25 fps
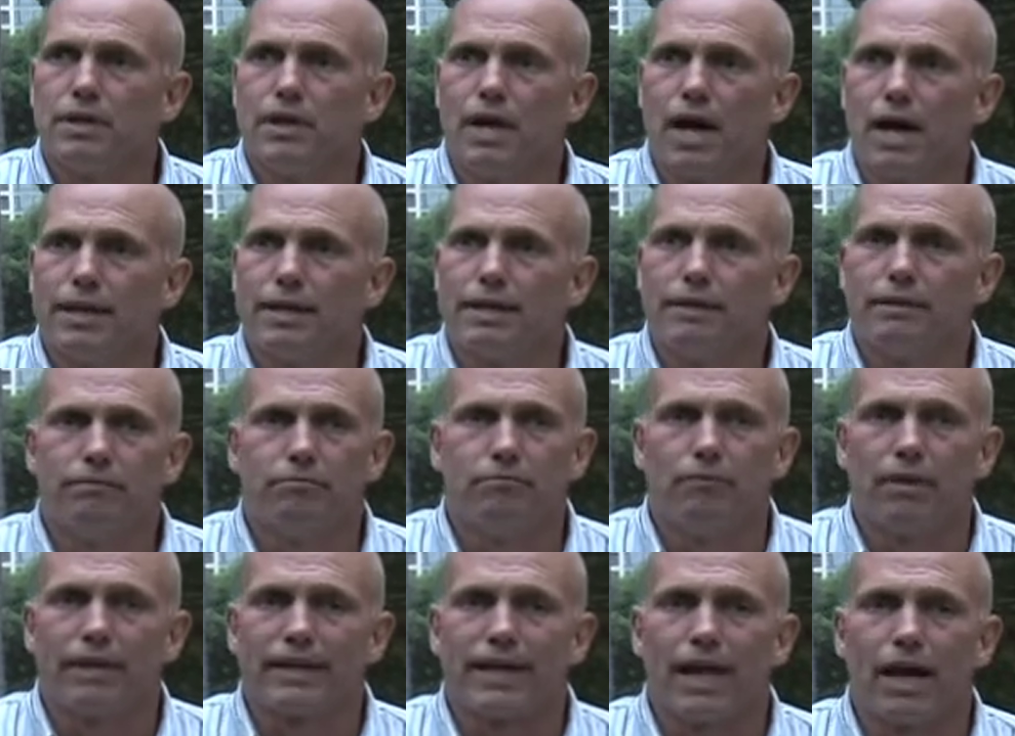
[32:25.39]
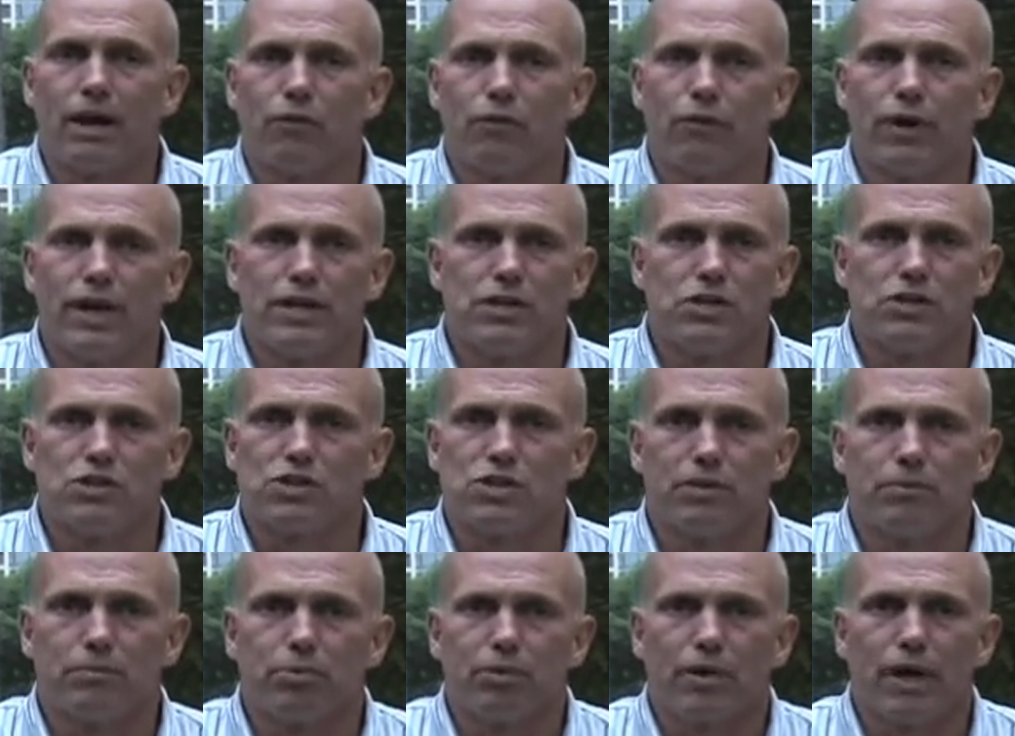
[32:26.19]
not like
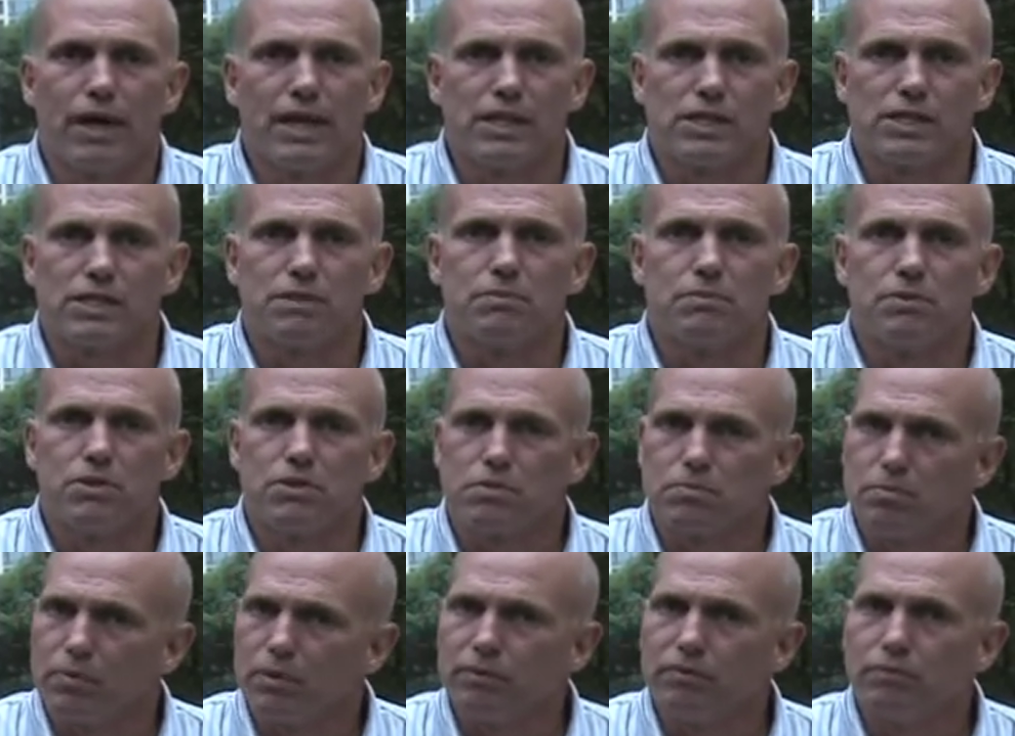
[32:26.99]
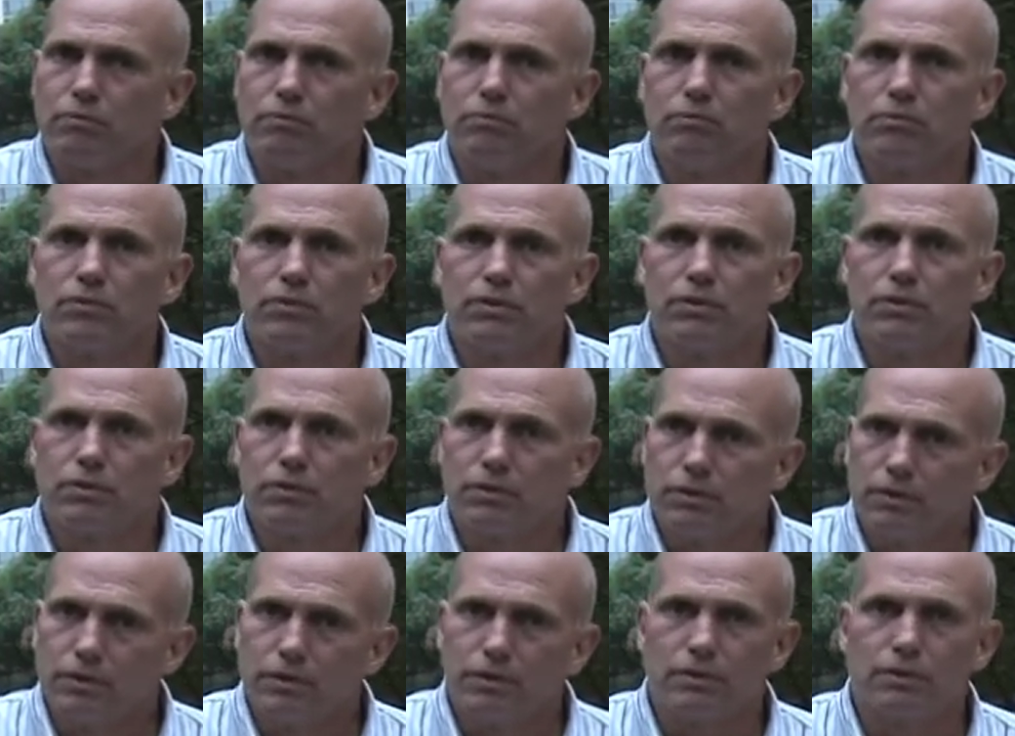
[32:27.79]
outrageous in price, just with
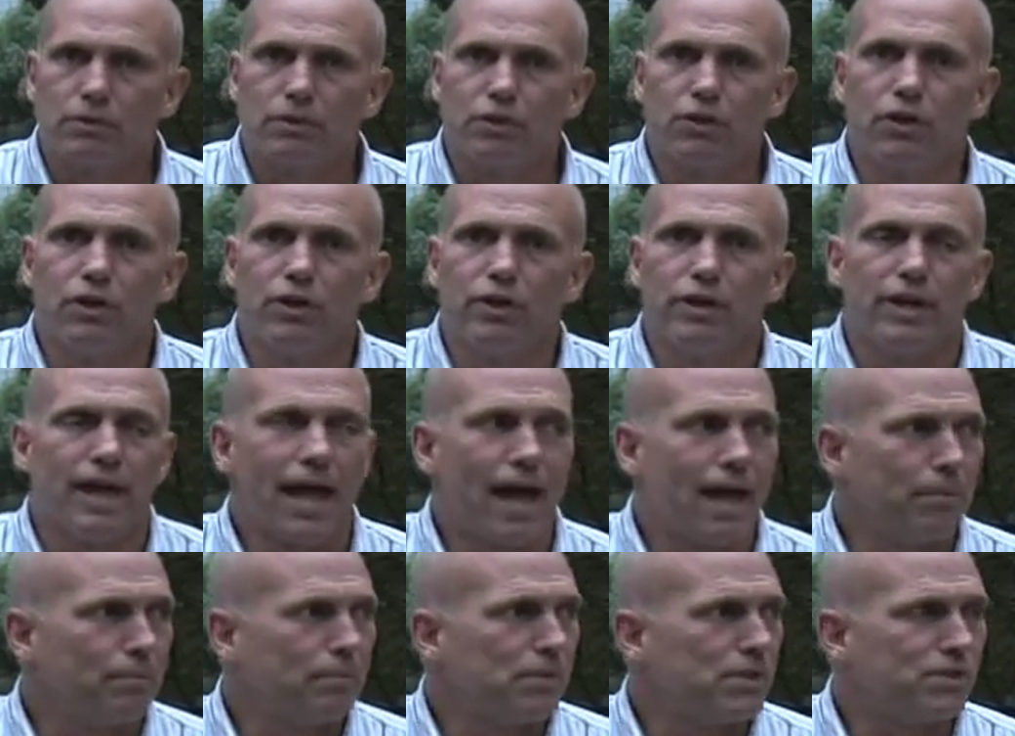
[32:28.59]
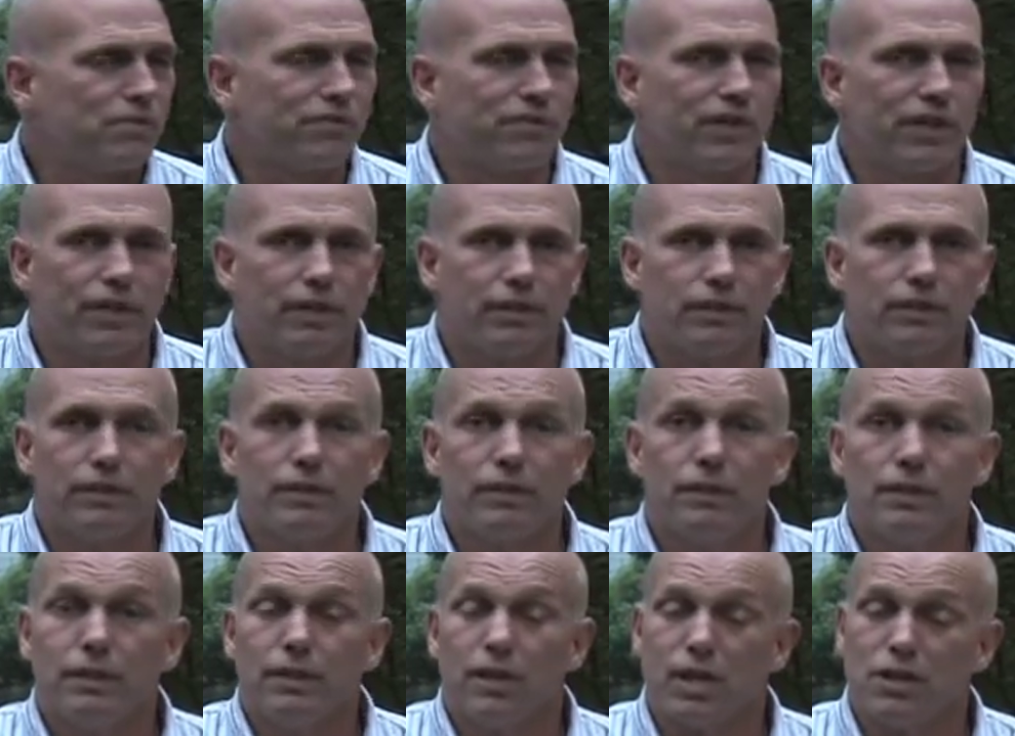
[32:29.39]
good atmosphere.
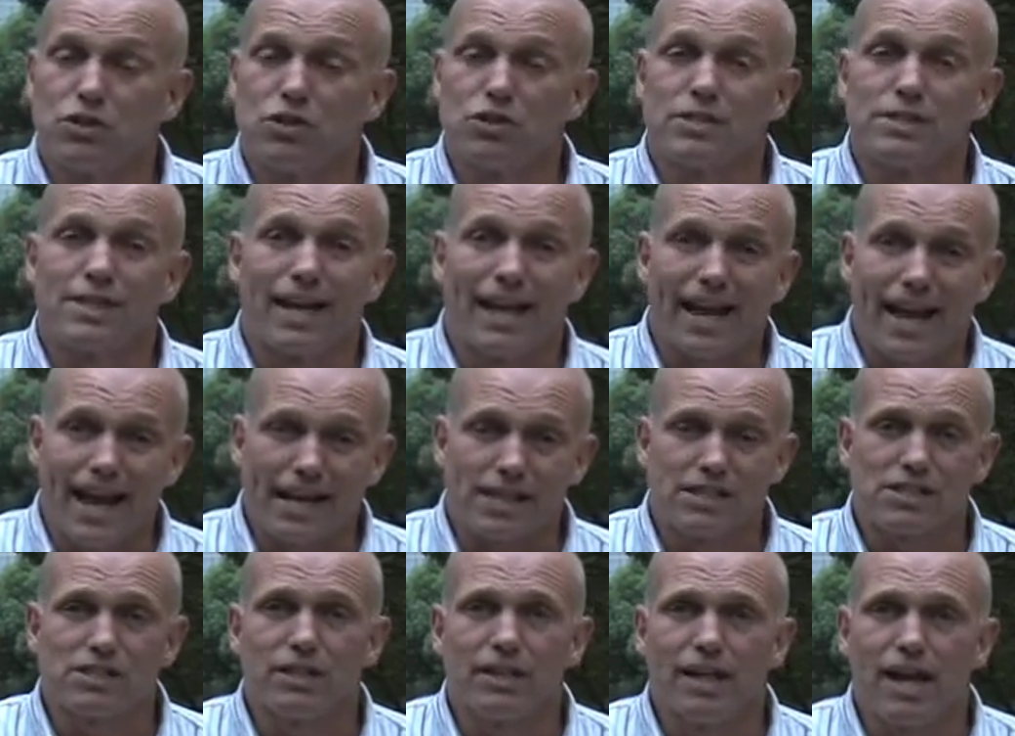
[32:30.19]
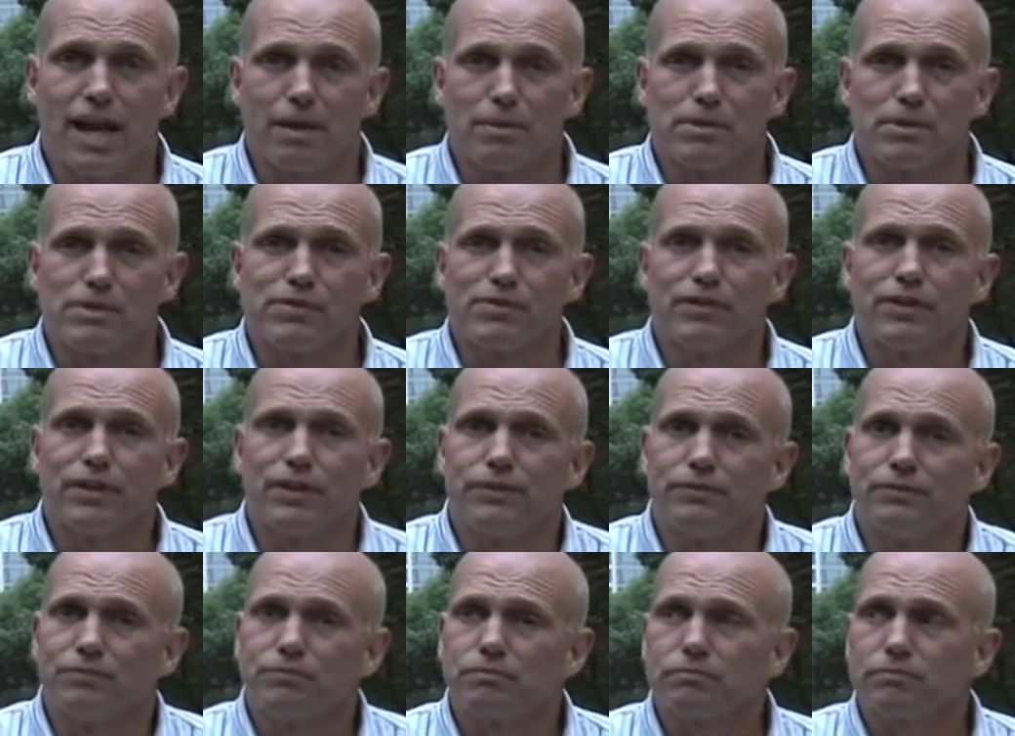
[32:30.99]
I should say excellent
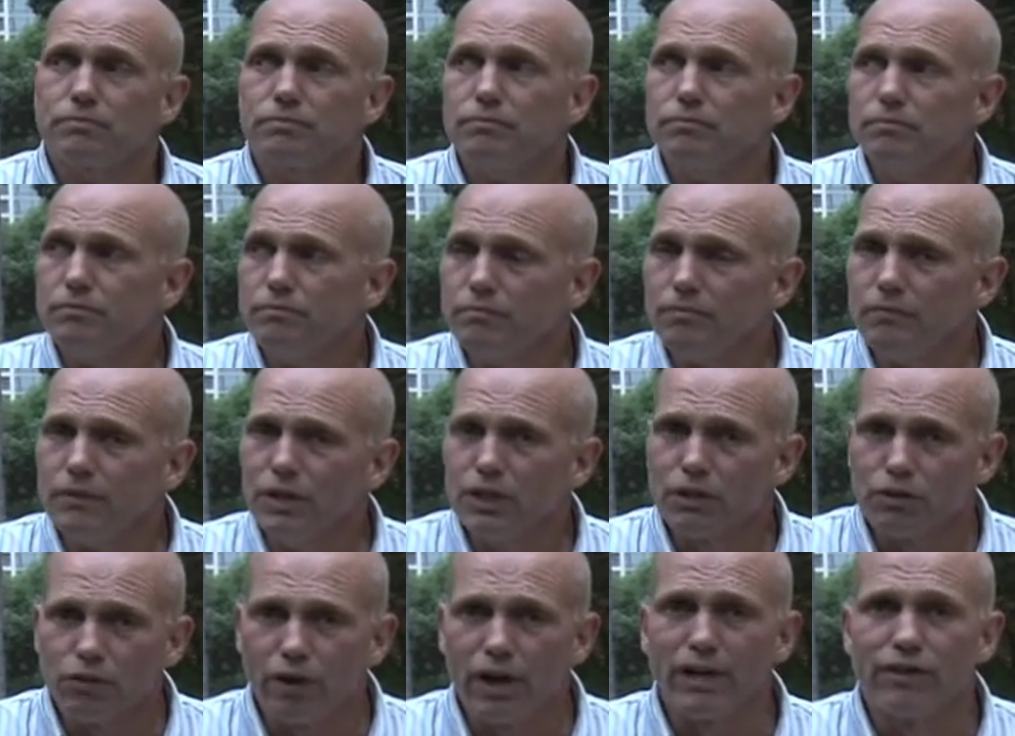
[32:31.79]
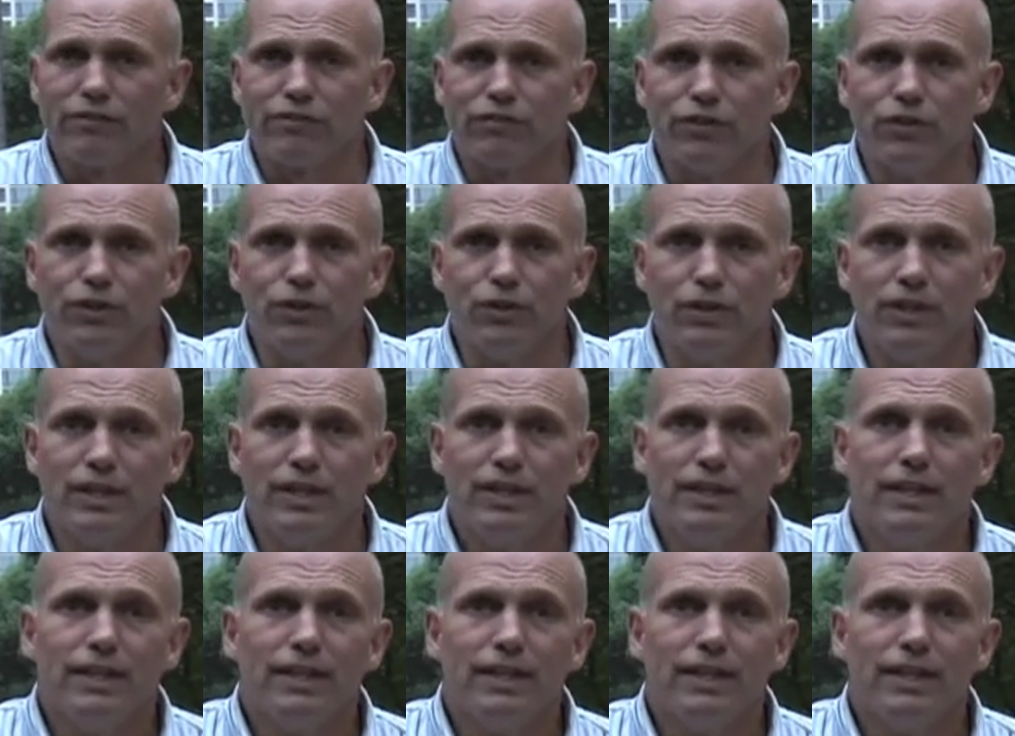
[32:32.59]
atmosphere, great food.